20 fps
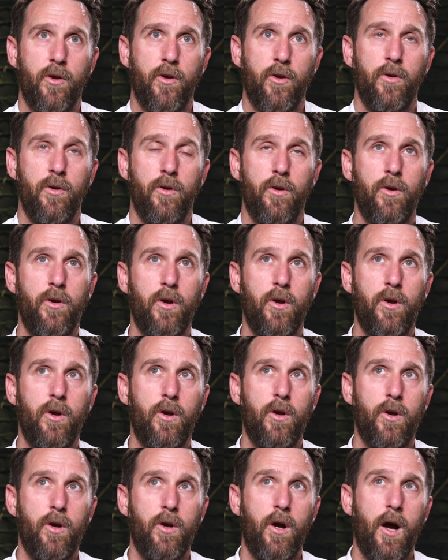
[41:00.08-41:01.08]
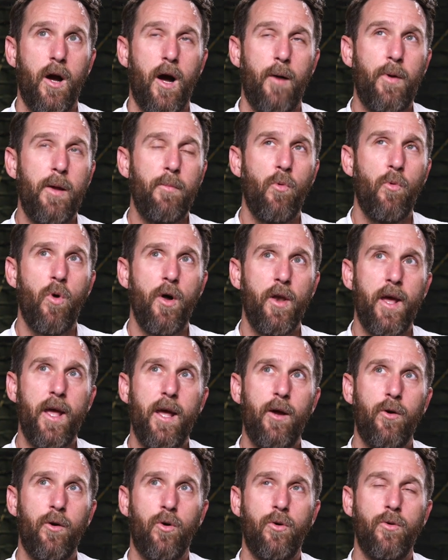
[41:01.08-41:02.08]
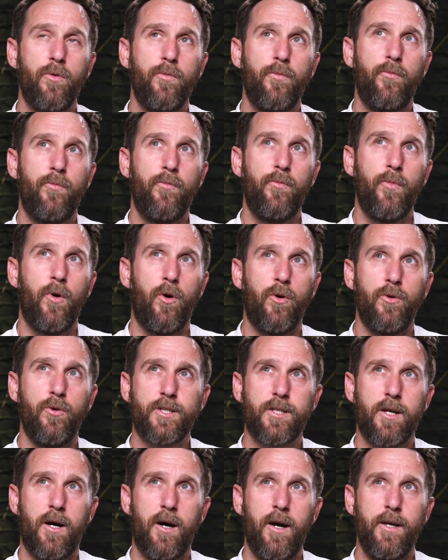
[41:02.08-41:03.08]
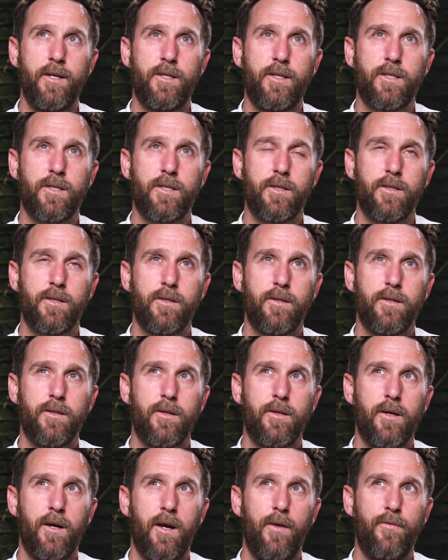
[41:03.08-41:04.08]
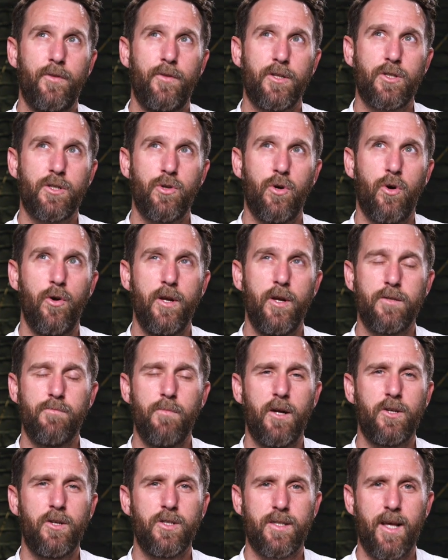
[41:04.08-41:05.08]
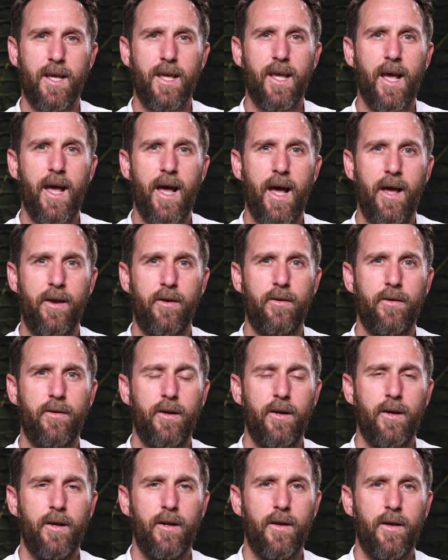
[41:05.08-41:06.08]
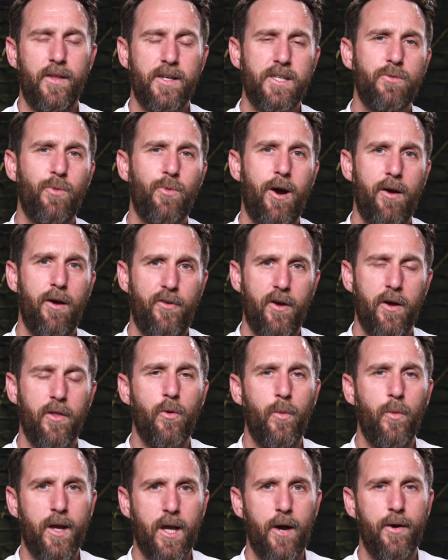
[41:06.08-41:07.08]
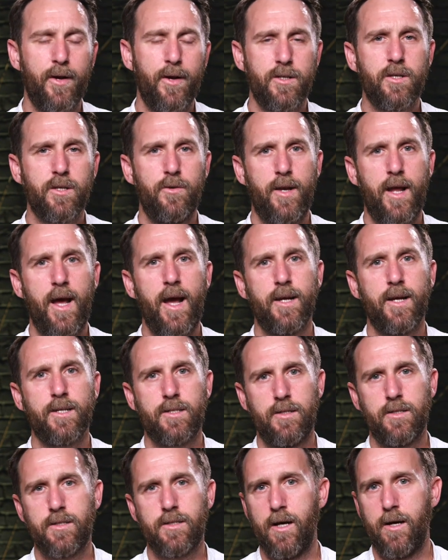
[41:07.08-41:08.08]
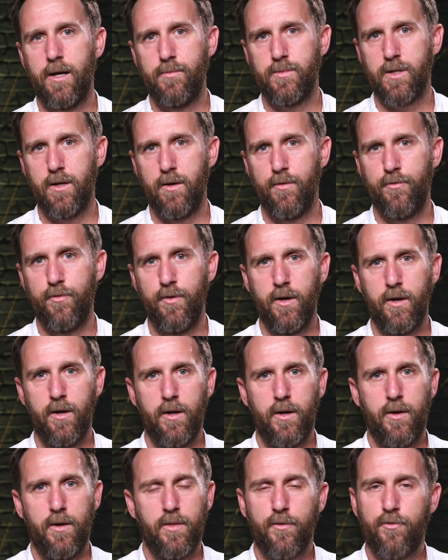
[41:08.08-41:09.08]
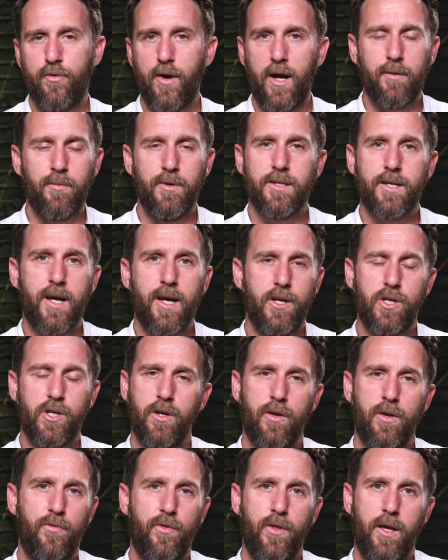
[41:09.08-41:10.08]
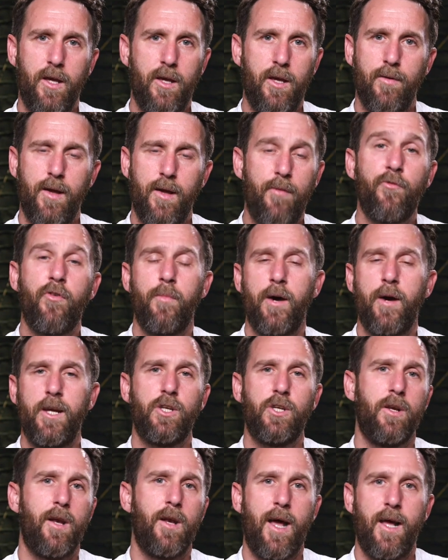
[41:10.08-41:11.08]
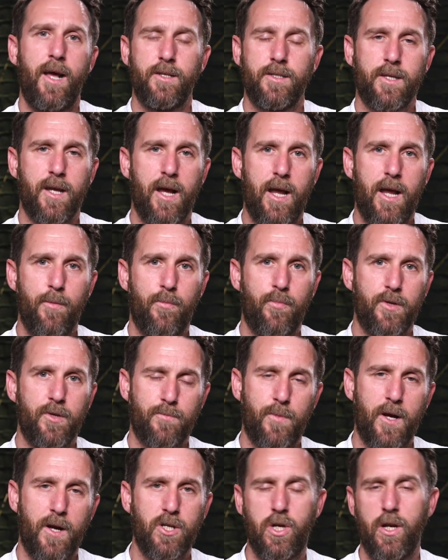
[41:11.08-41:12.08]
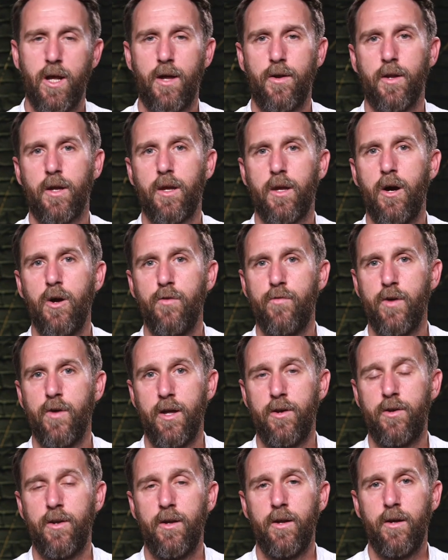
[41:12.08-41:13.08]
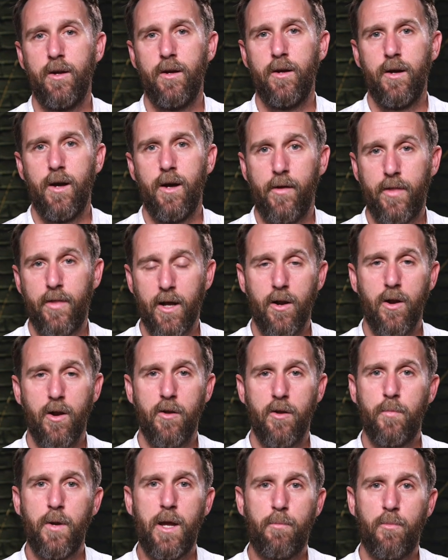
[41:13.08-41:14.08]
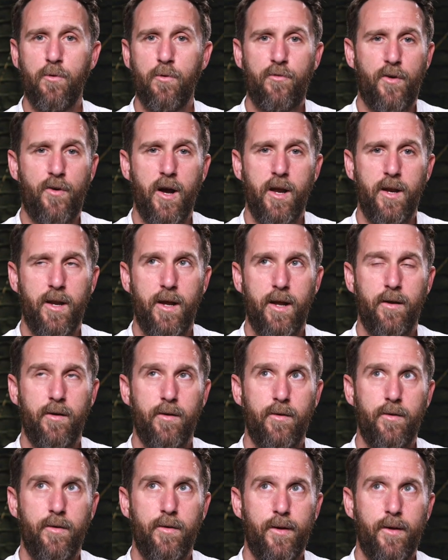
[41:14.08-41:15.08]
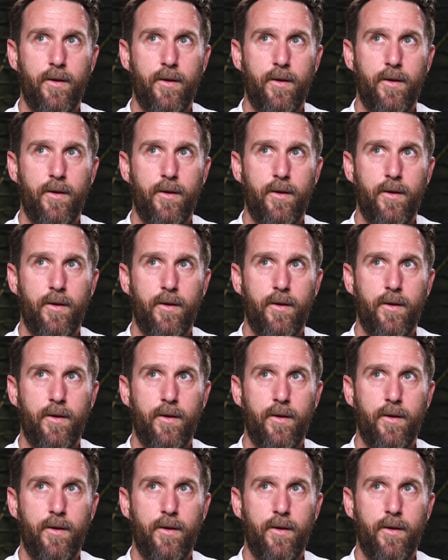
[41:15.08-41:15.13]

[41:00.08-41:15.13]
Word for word: to and people want to hear all, all sides of the story as much as they can. And this is where I feel that we're going to next in terms of the fragmentation of the information landscape, especially under COVID. I think a lot of people find it